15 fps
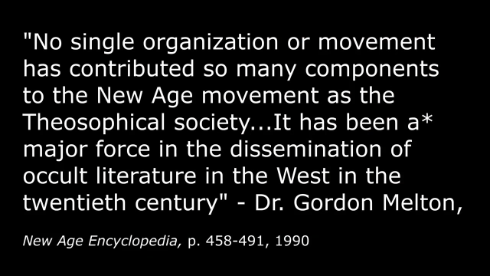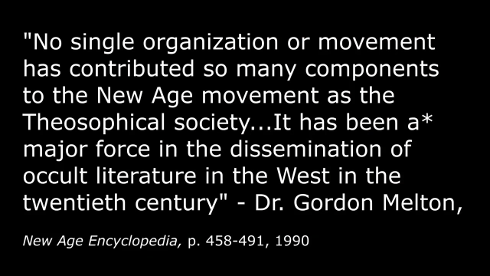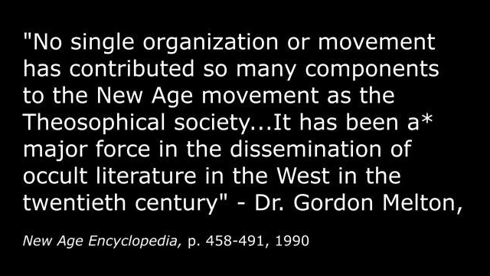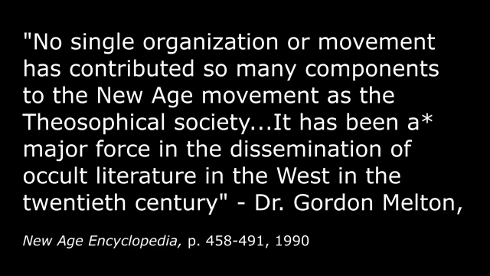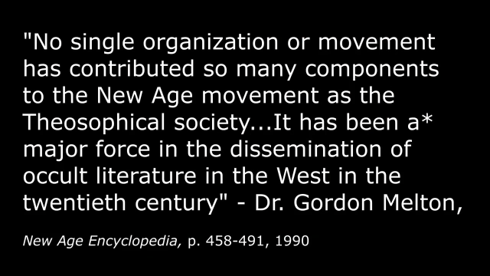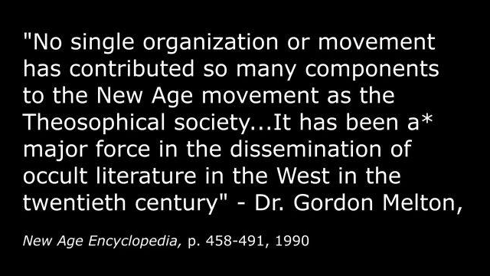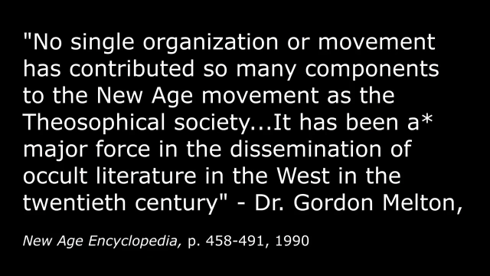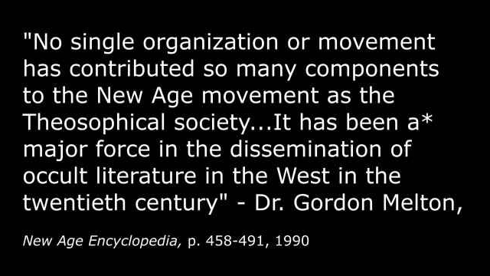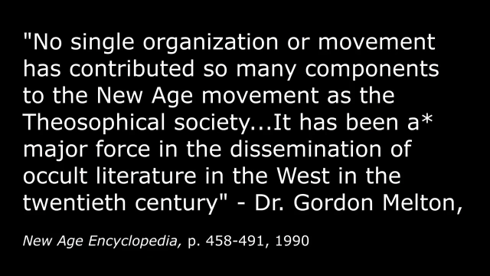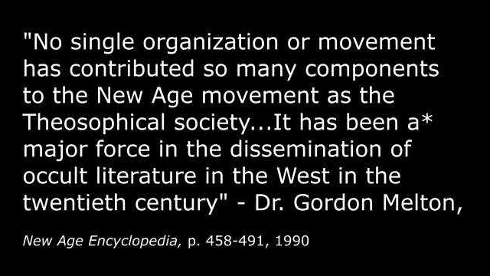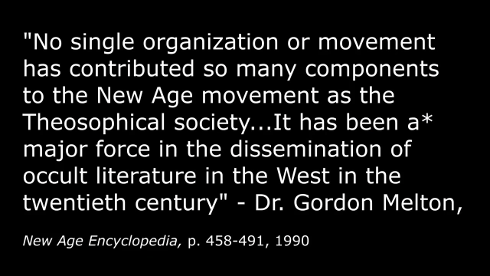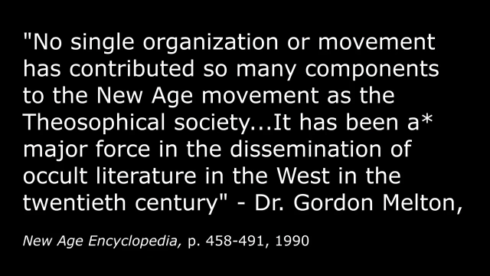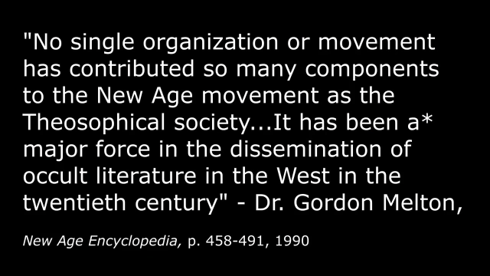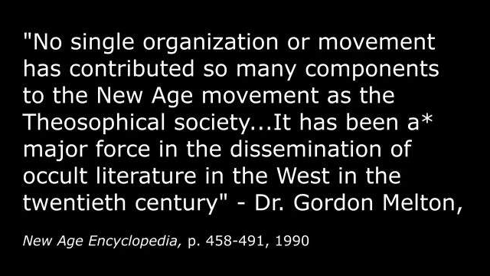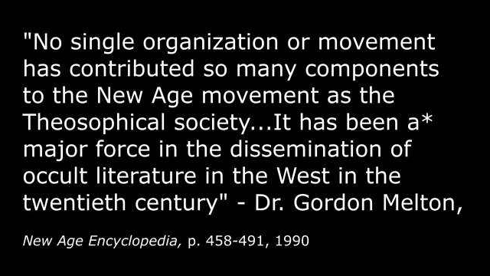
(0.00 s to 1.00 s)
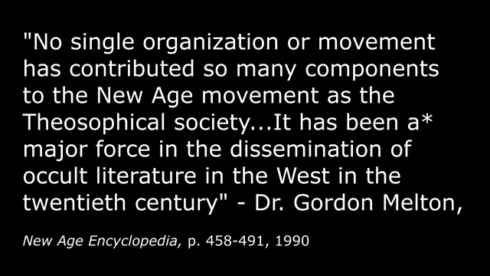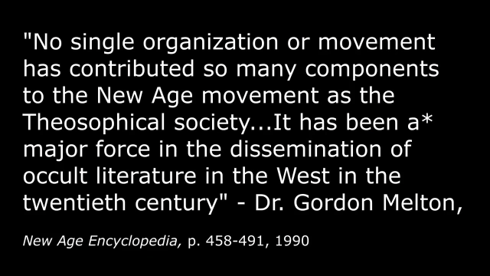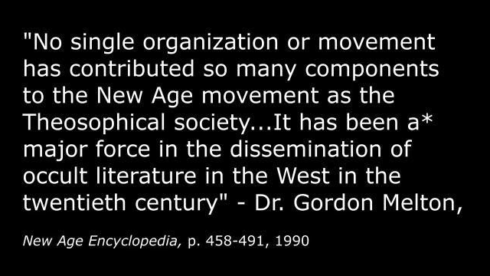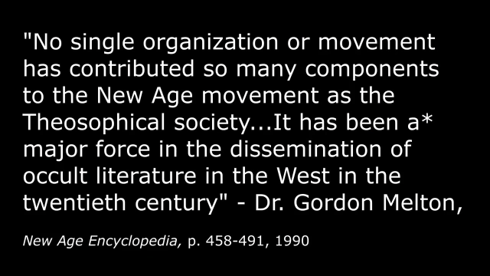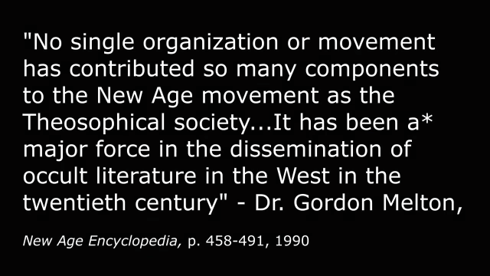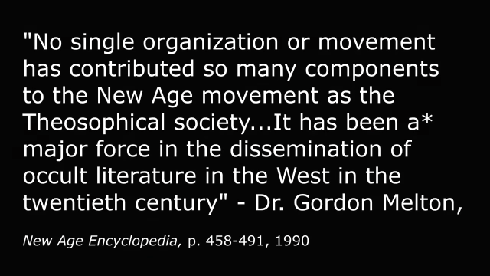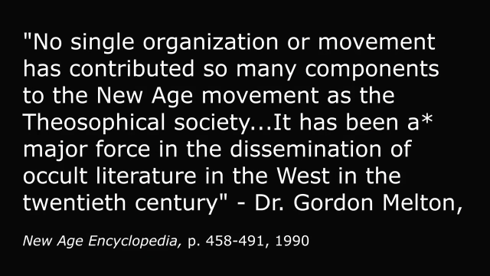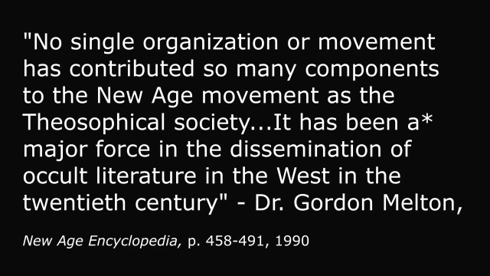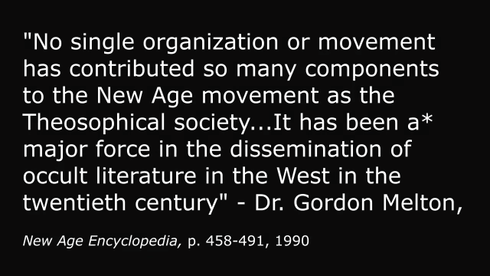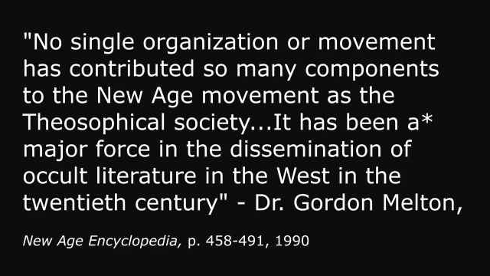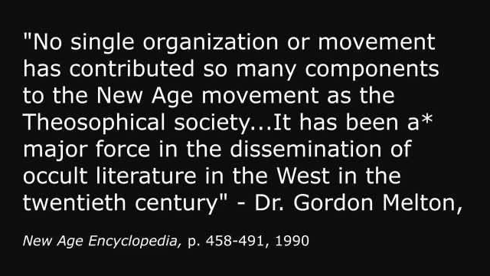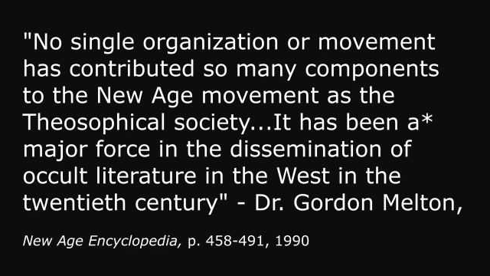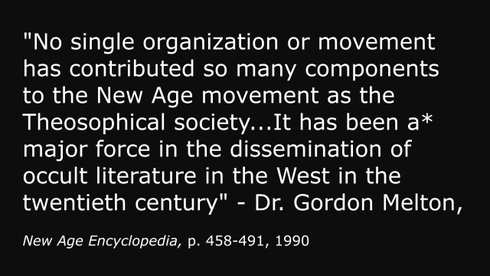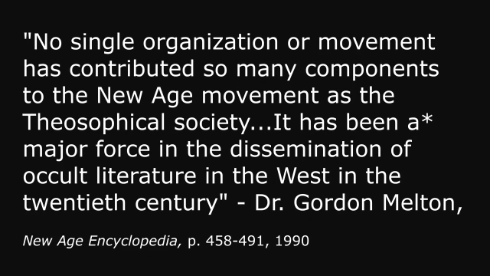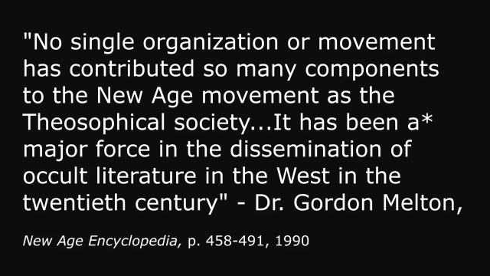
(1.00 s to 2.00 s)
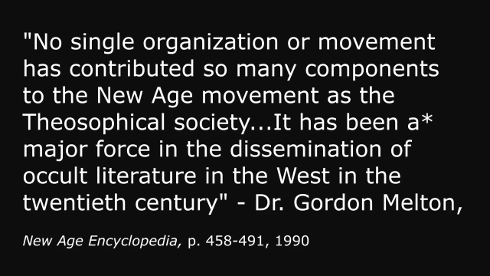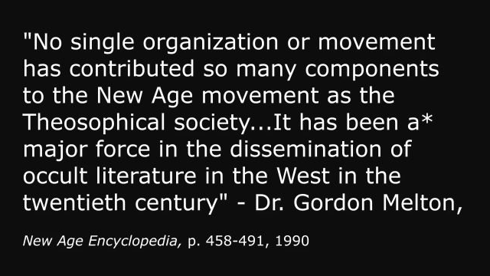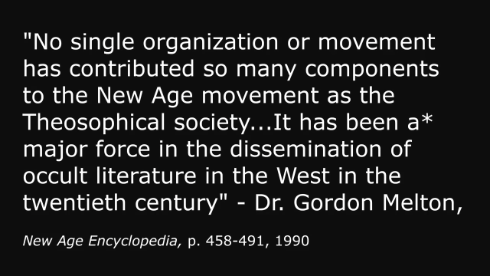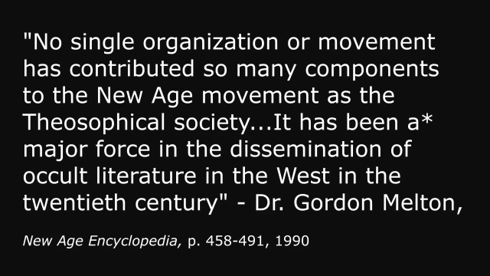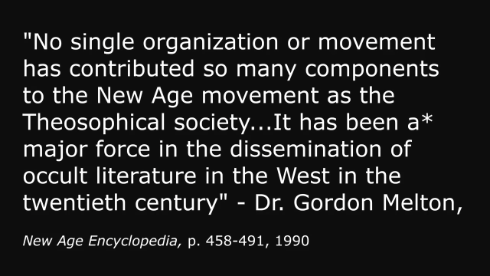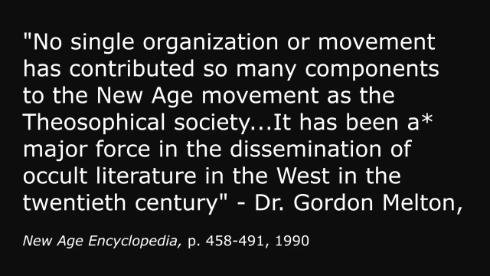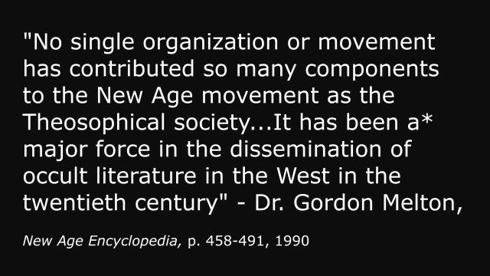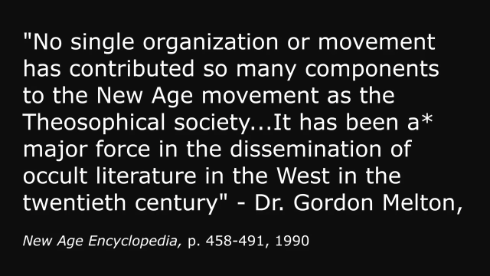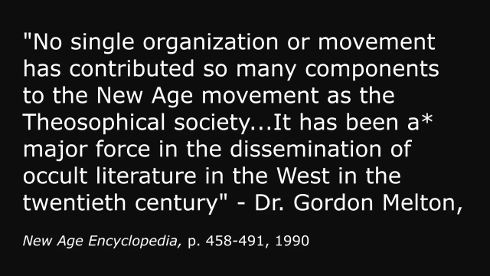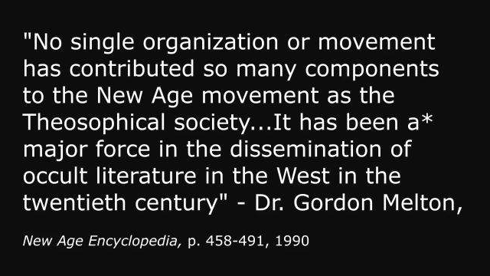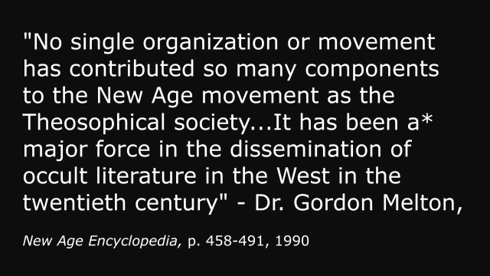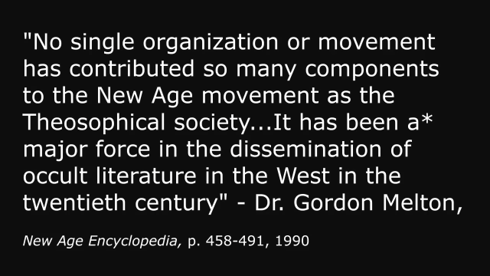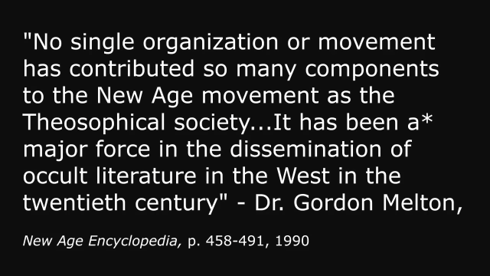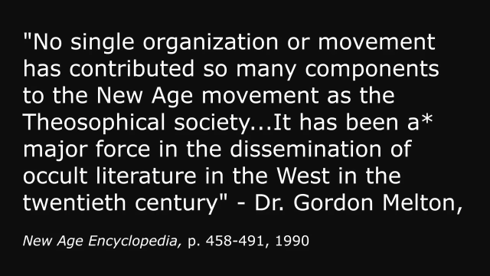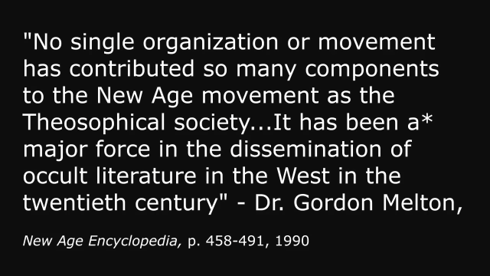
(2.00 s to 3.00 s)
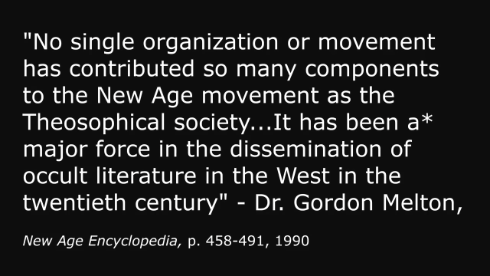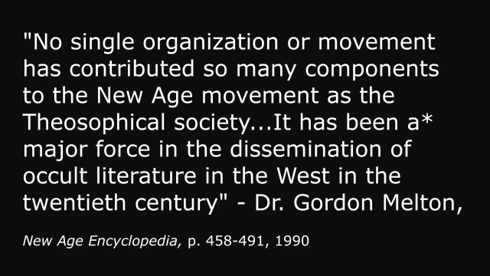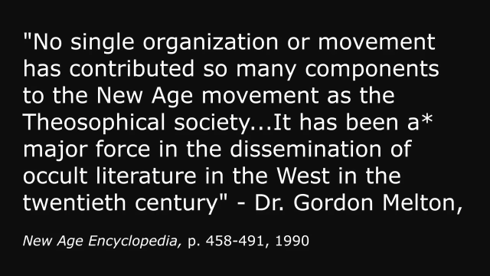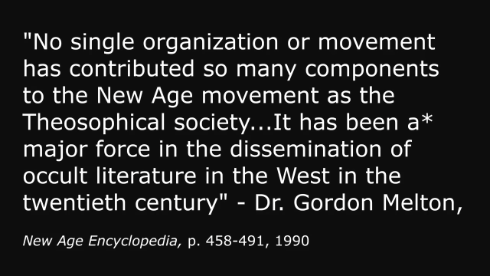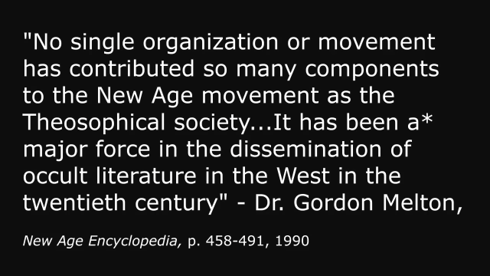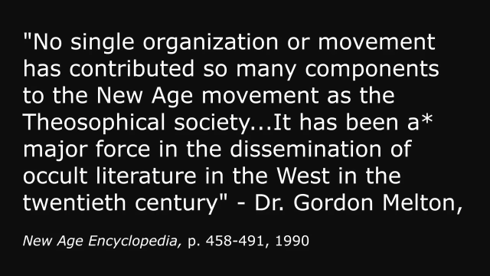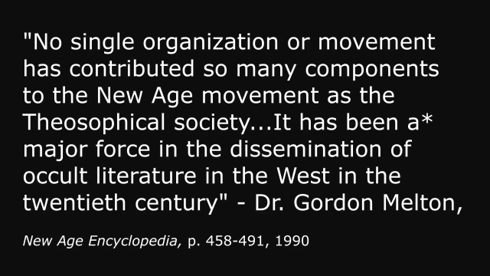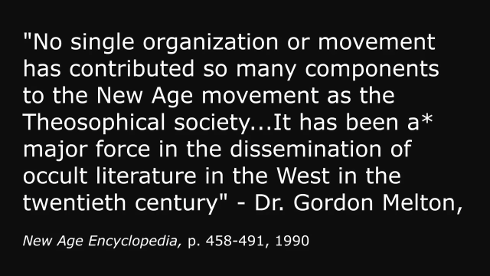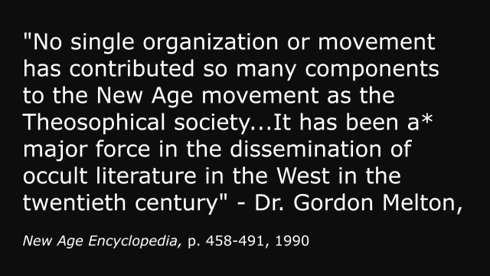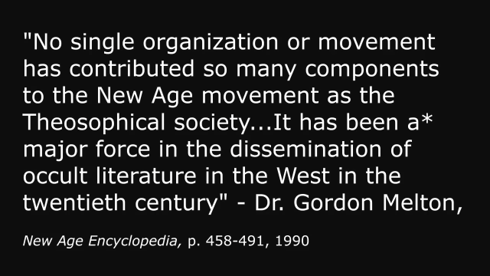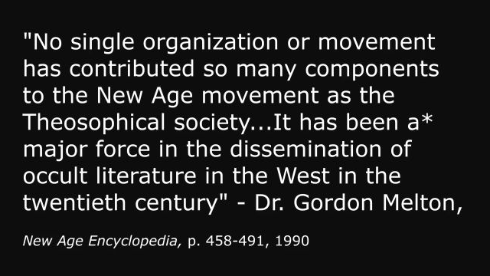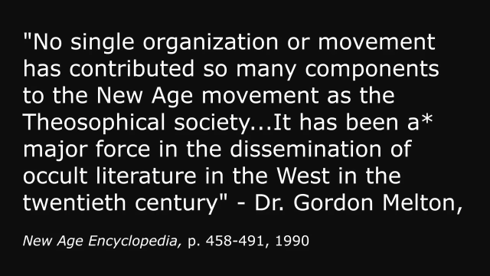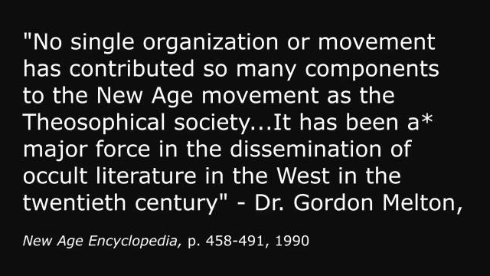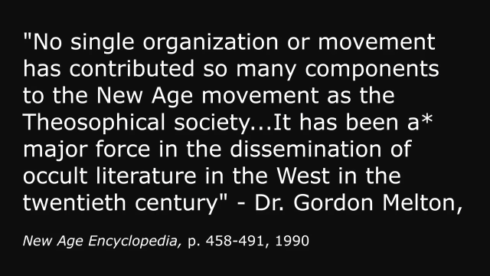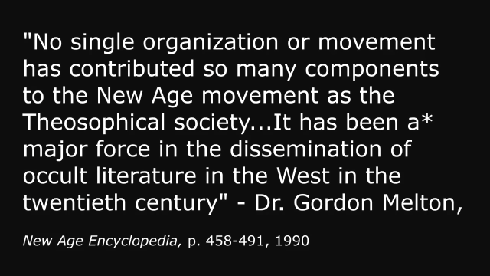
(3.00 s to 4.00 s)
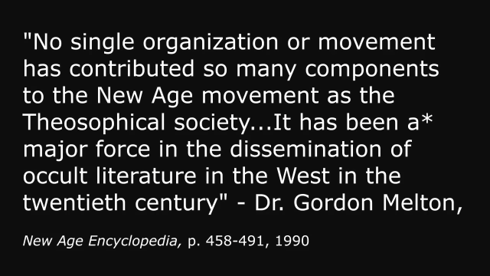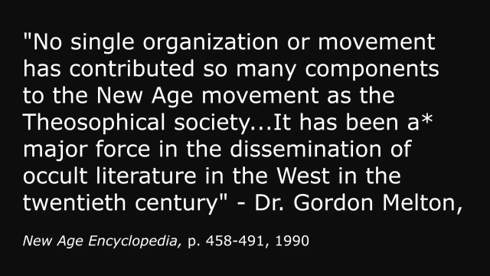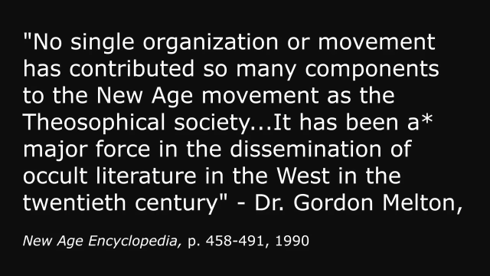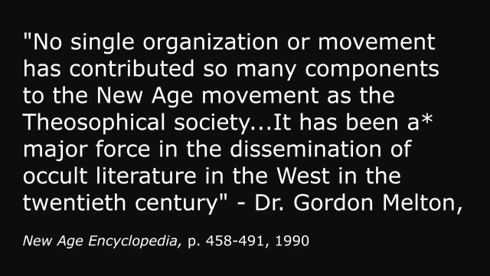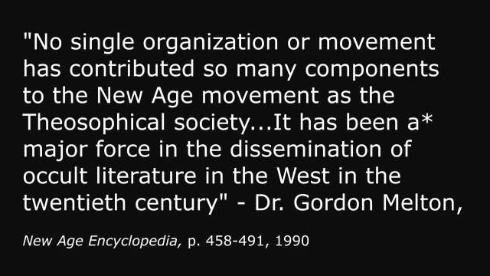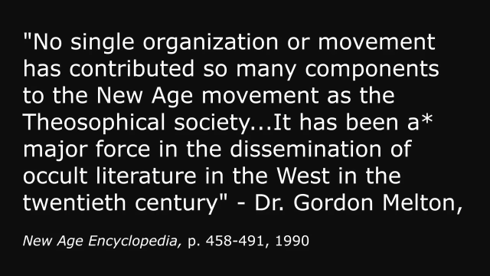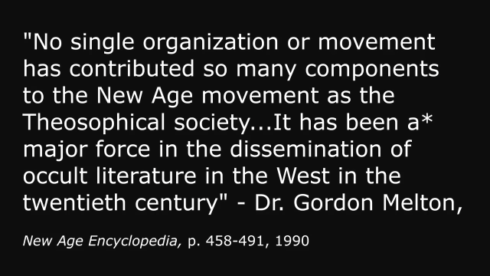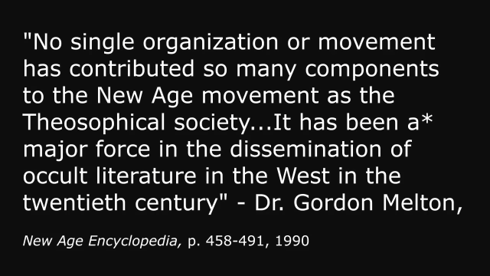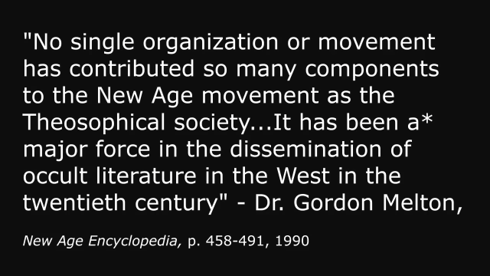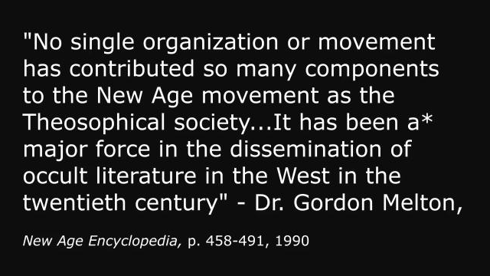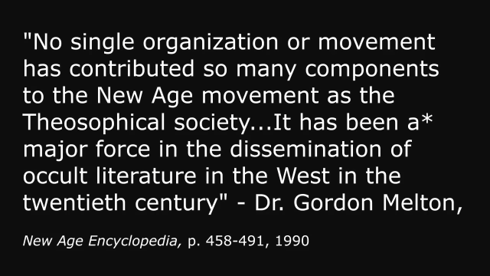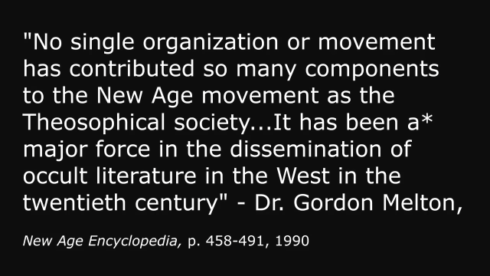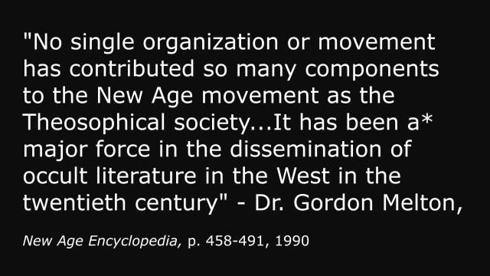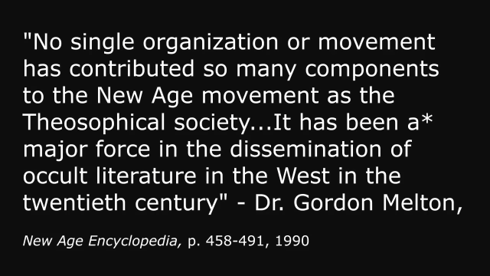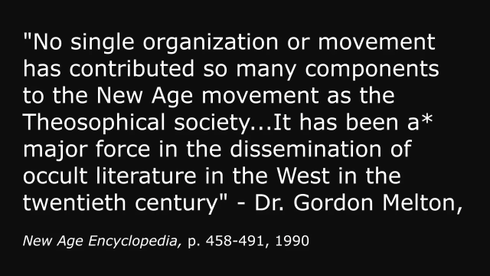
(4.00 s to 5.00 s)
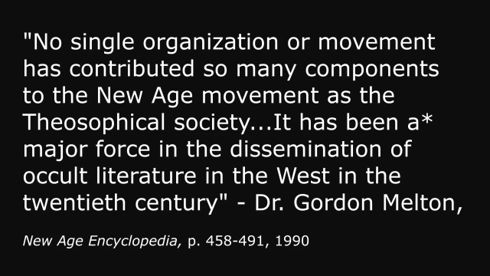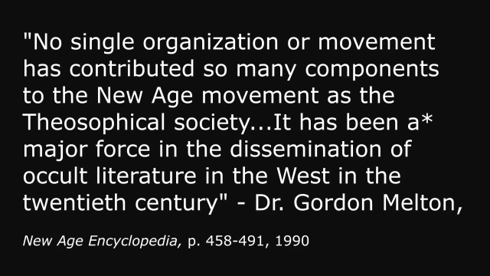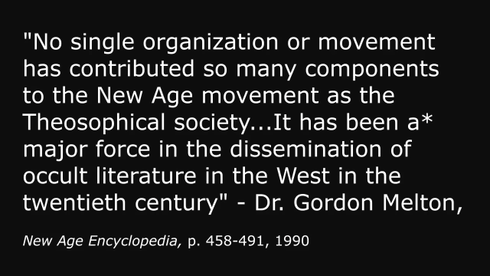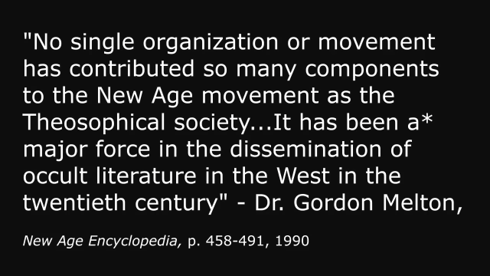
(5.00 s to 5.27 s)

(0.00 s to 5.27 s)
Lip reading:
Nobody's mouth can be seen.